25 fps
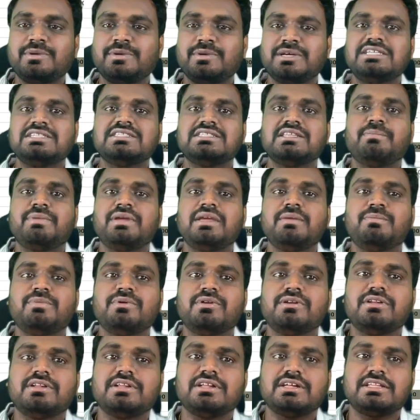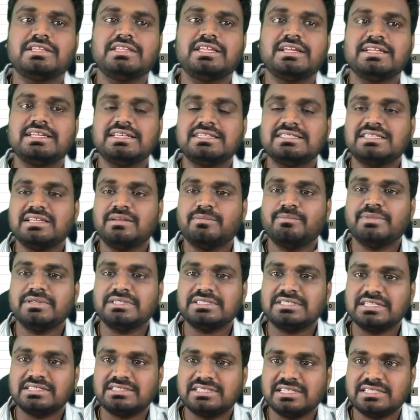Because the people, the reason
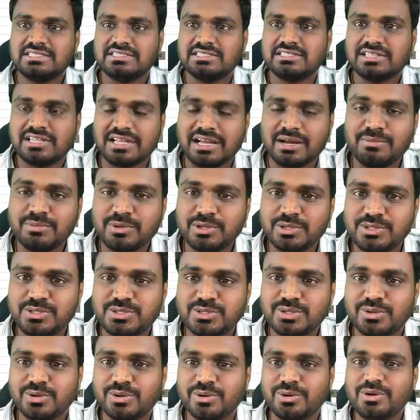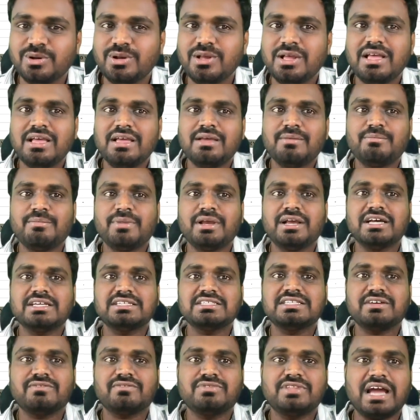businesses come to Zoho,
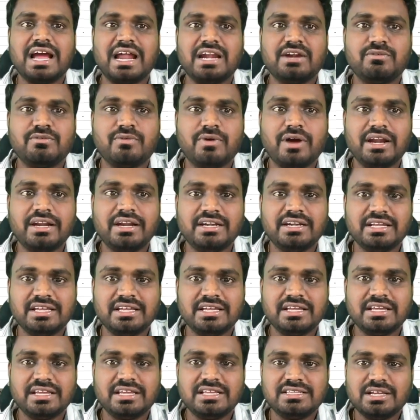because of the advantage,